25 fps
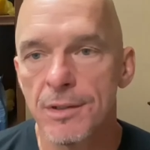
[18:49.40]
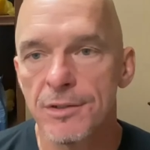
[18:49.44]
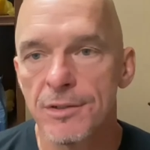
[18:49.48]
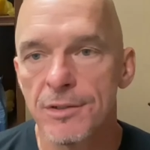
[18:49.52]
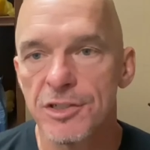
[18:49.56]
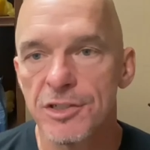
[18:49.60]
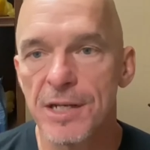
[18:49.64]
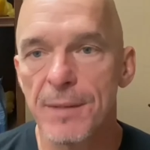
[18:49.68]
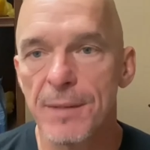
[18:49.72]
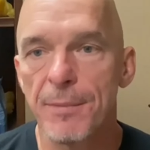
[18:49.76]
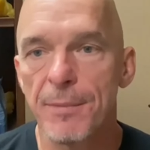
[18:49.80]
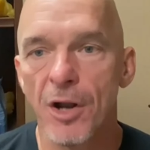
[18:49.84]

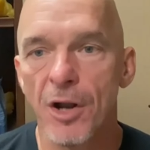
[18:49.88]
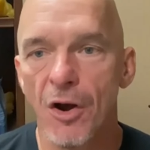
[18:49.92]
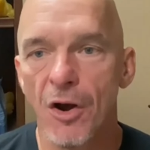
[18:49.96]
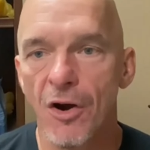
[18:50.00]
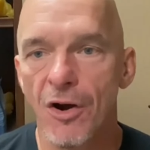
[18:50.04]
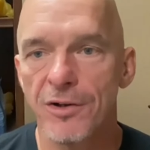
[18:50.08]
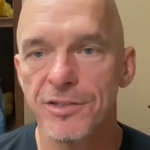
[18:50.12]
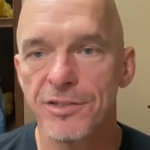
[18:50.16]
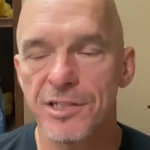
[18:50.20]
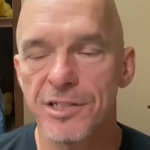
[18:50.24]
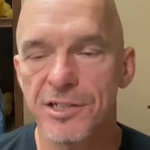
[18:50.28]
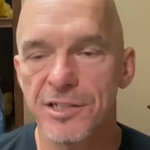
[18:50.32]

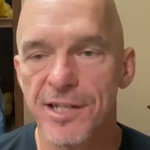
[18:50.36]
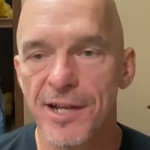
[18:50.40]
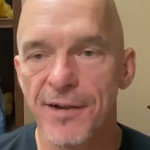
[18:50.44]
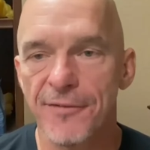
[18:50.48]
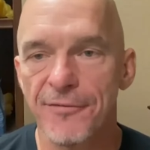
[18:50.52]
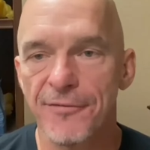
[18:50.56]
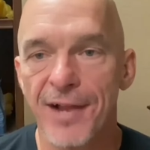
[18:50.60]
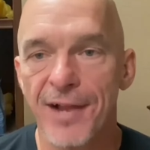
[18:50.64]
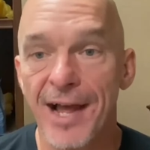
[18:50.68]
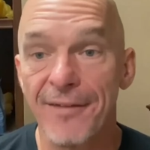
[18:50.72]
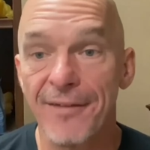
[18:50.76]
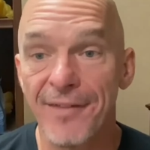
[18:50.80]
seminars and
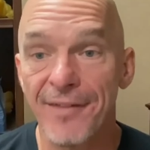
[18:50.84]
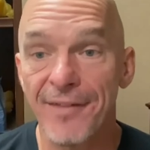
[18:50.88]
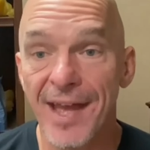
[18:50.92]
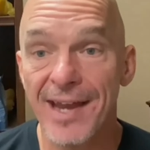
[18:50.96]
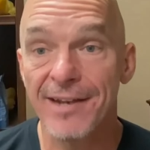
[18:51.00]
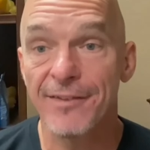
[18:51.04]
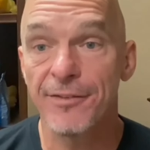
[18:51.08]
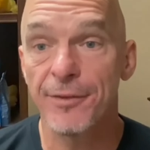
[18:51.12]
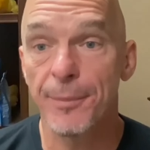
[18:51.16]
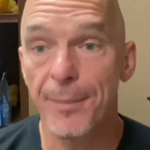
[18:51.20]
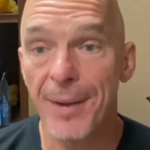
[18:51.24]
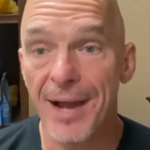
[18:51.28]
stuff like
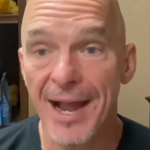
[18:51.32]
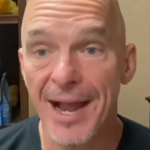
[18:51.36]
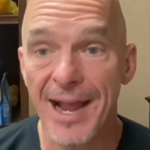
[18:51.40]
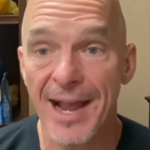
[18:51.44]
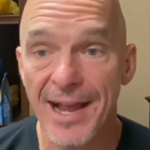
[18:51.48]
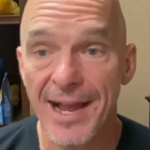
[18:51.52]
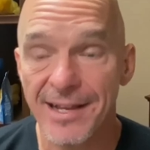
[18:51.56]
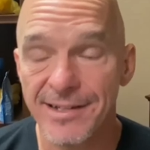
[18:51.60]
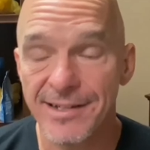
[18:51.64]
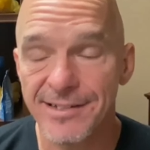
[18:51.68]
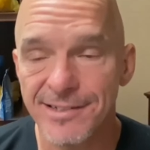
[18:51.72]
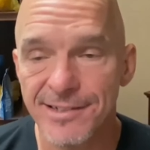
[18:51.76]
that in the
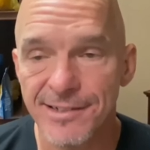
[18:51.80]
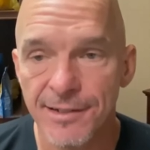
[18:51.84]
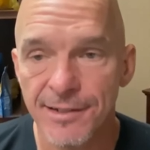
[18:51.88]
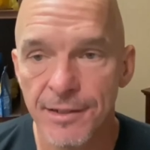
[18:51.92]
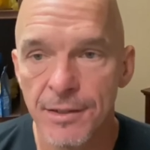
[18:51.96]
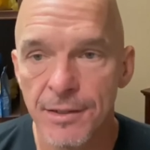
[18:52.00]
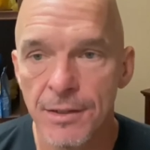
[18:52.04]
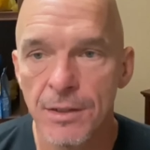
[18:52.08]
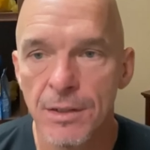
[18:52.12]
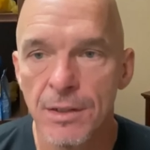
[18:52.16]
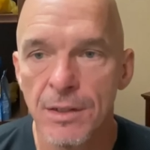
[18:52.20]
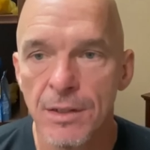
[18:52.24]
past
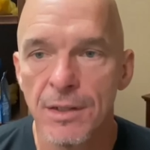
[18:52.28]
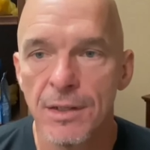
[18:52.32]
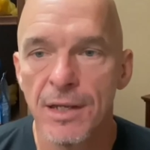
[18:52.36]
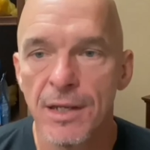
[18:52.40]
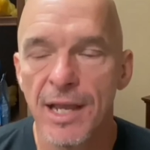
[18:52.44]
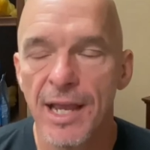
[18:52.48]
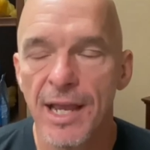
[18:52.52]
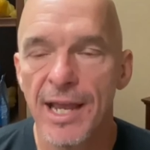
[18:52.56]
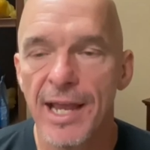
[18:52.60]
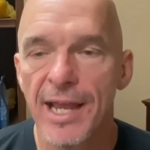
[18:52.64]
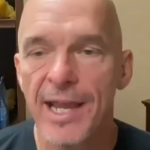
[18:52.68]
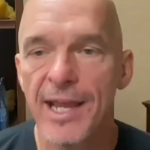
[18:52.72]

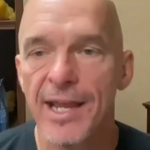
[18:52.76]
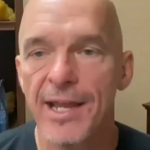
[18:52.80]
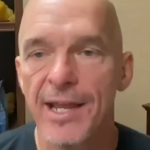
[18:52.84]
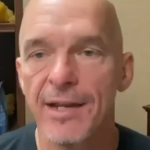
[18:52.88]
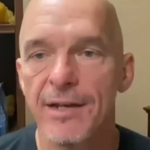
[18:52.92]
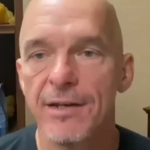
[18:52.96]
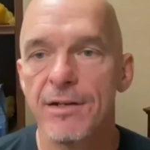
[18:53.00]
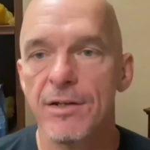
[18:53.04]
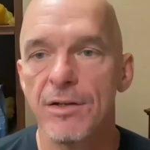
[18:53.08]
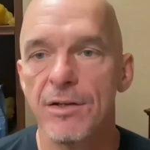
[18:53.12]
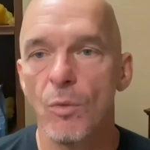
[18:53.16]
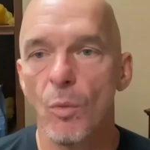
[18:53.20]

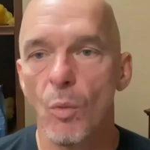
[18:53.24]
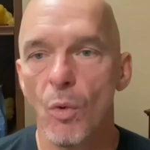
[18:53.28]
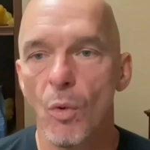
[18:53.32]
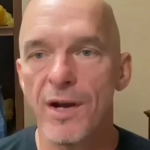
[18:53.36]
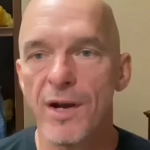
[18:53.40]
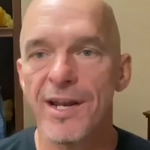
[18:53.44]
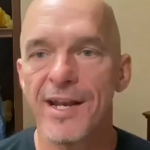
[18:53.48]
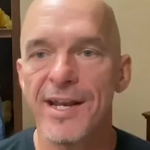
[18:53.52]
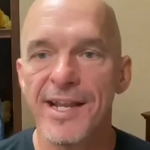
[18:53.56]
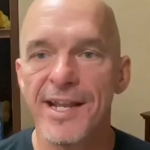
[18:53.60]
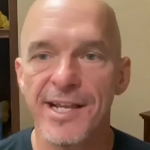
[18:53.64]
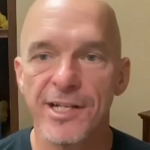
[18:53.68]
and
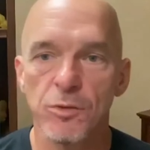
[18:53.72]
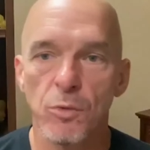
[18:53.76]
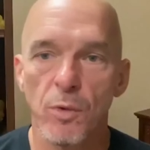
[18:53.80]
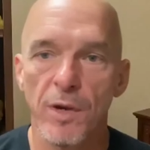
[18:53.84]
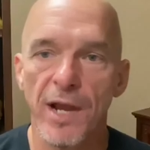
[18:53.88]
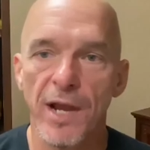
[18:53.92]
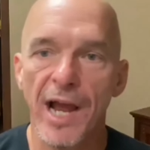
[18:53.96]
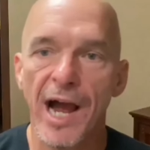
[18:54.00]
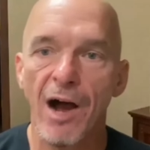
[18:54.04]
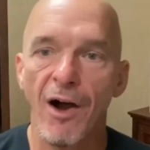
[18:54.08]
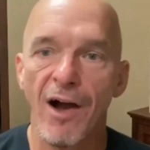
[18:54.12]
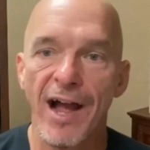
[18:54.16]
what it is,
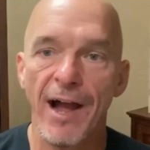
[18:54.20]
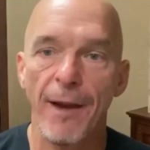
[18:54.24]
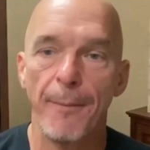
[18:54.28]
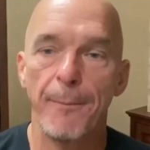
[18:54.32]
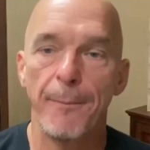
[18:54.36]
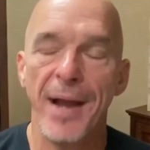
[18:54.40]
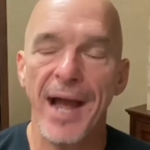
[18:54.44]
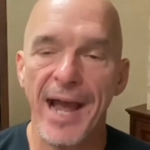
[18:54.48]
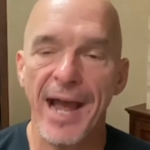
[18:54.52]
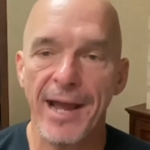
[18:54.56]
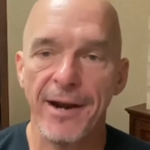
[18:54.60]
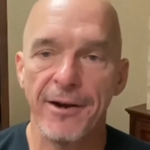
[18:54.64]
we all
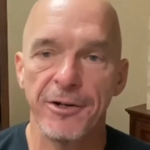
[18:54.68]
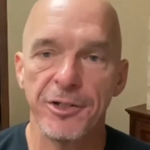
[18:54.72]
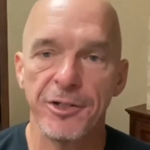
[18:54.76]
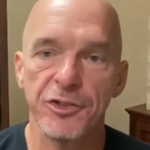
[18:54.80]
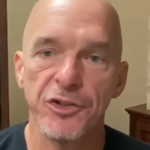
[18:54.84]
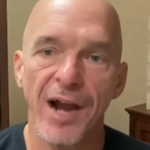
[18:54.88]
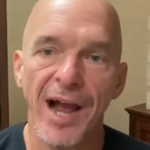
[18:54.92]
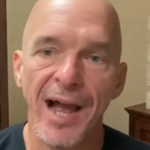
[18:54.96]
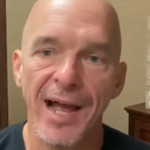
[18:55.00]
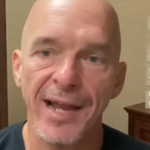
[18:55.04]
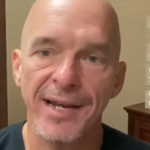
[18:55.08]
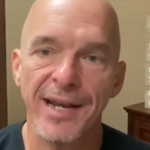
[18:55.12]
have patterns.
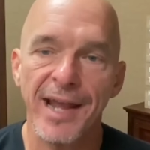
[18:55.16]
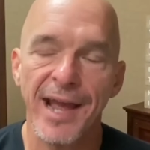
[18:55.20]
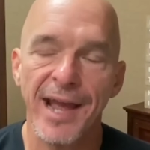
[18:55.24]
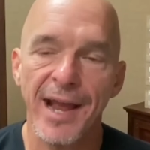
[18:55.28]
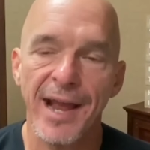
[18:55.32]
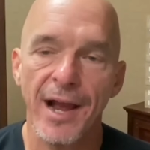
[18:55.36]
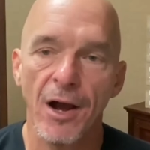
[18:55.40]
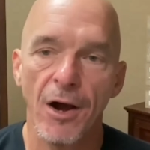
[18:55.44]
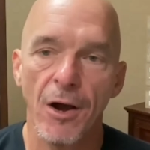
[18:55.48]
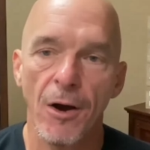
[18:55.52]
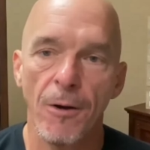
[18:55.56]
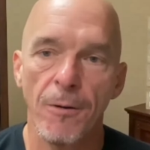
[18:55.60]
Right
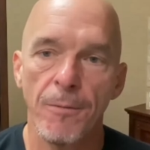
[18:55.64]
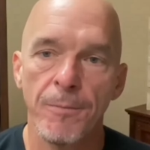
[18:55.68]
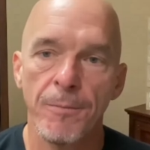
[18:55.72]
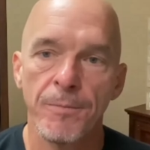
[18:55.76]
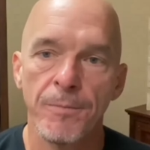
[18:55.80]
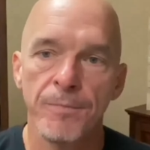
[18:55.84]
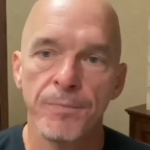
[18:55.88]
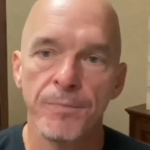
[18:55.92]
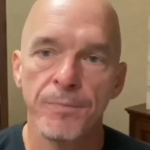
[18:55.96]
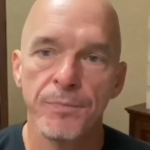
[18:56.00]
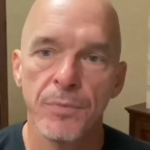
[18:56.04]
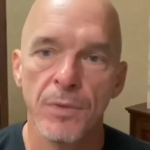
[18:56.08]
now,
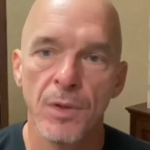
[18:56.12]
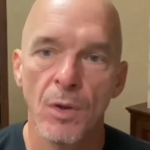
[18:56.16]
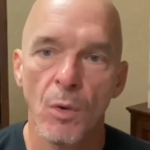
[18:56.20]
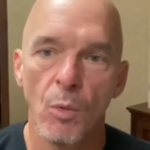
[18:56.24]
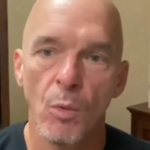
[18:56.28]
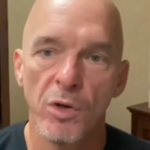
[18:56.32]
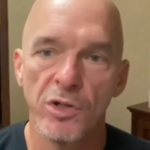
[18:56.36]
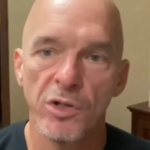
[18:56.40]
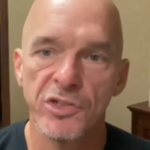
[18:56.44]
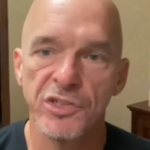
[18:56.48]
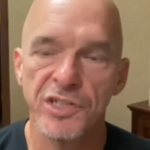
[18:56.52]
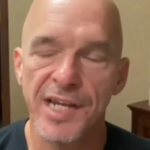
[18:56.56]

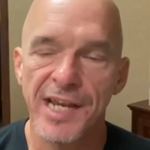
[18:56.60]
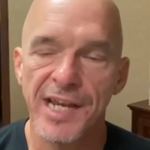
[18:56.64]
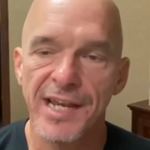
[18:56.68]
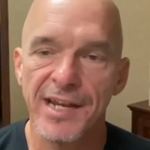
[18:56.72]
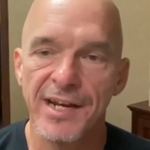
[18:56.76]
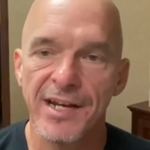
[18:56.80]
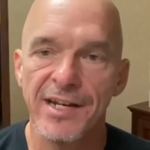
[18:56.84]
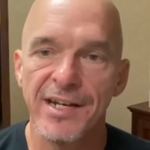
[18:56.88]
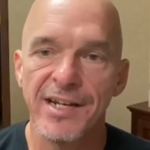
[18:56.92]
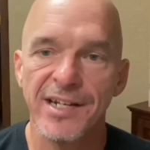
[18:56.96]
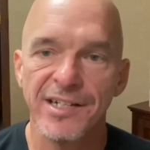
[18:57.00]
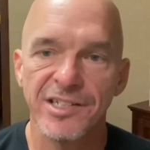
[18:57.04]
we're seeing
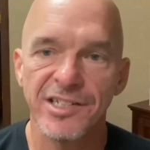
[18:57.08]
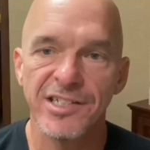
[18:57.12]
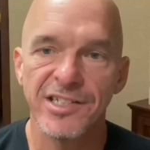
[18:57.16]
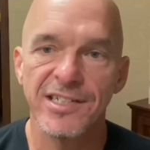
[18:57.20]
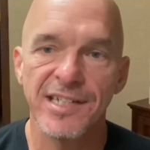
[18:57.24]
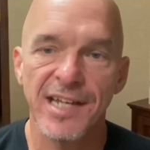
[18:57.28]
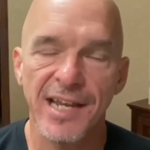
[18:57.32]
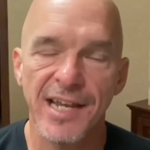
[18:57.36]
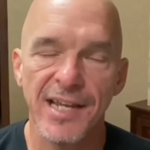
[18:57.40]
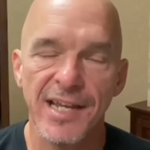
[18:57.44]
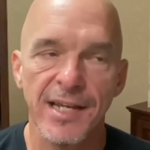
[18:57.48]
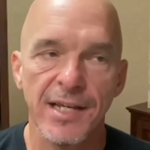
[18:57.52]
a
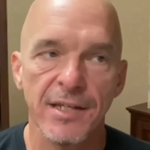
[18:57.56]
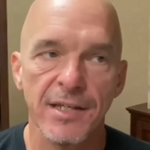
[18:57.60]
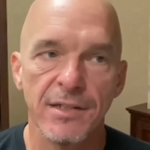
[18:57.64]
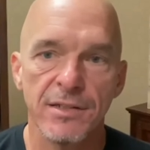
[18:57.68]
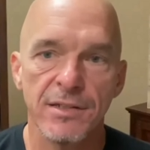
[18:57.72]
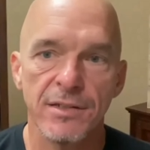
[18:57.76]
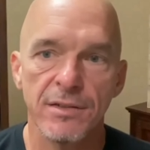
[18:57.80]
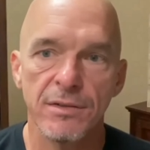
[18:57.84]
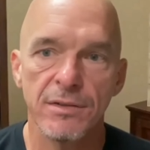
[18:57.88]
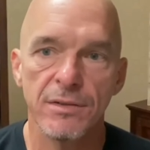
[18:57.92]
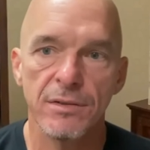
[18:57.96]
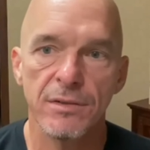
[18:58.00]

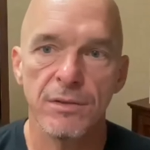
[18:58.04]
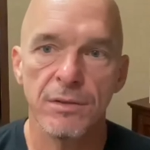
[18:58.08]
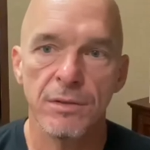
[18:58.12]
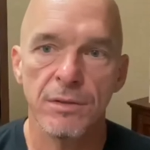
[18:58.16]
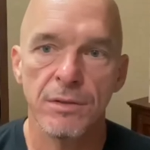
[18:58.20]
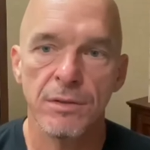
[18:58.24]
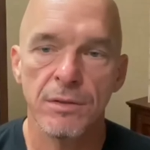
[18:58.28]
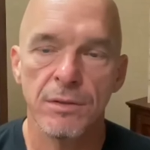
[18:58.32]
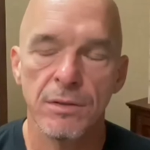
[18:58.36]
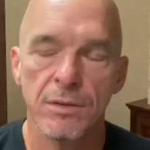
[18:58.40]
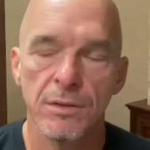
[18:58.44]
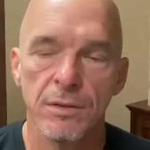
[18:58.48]
distinct
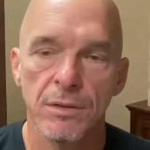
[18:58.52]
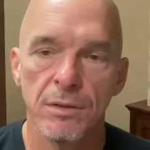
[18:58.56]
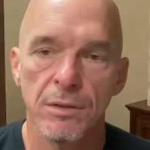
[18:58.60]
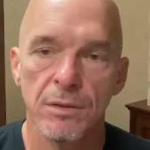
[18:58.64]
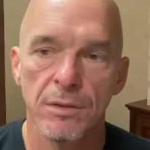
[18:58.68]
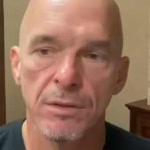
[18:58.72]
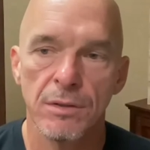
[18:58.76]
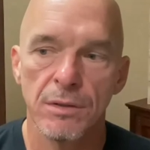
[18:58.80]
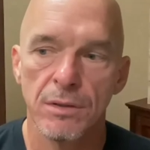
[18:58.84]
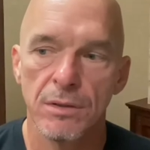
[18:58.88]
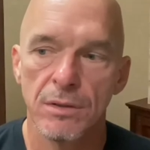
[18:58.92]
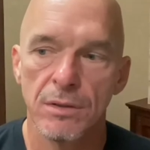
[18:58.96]

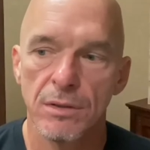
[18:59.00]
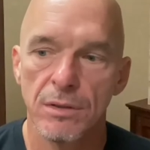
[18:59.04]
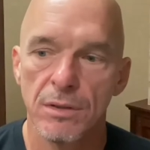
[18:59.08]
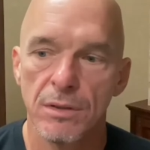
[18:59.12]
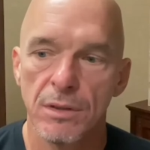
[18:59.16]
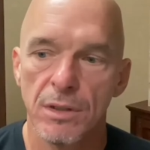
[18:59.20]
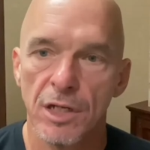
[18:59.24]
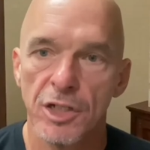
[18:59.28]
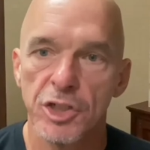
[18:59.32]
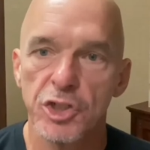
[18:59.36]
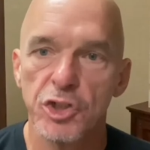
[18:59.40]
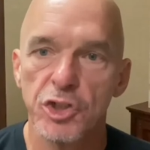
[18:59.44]

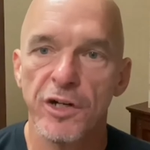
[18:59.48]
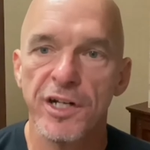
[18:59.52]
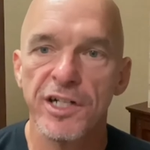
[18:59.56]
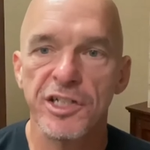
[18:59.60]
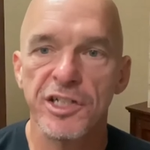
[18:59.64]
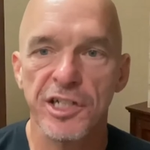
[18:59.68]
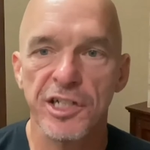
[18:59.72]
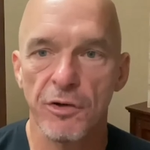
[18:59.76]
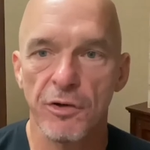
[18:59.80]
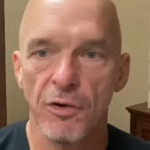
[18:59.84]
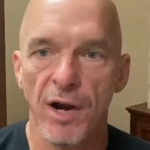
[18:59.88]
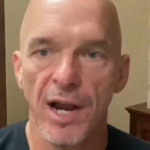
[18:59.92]

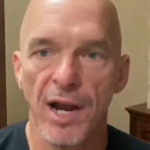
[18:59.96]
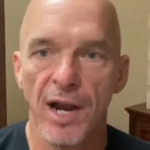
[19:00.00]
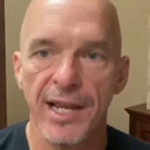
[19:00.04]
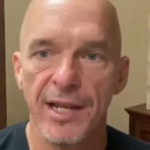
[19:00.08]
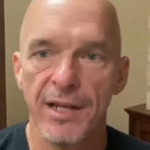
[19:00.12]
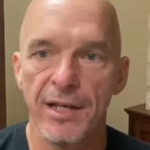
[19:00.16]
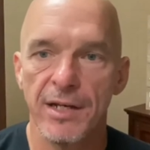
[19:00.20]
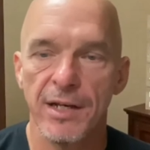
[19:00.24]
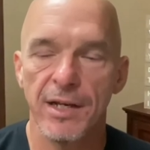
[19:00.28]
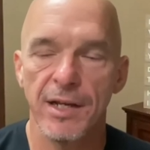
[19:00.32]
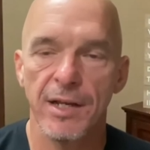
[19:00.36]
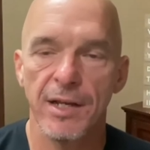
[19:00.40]
attrition
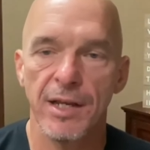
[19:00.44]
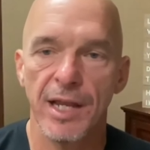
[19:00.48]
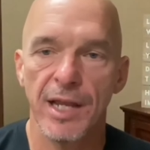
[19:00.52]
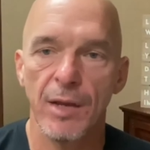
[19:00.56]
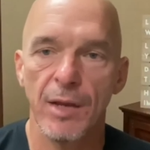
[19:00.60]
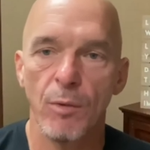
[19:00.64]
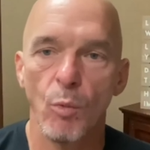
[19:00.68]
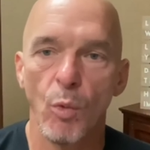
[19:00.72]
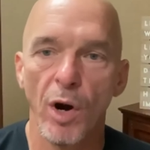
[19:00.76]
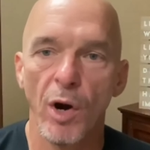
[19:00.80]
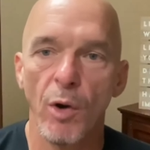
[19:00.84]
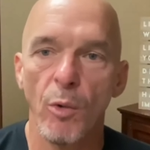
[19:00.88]
rate
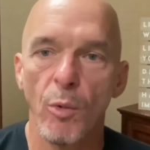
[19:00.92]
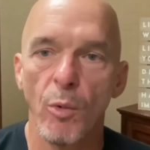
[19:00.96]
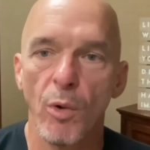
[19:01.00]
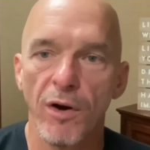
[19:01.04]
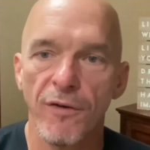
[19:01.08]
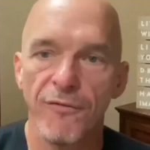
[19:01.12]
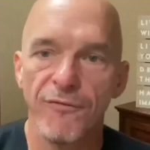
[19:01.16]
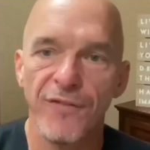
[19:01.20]
and where we're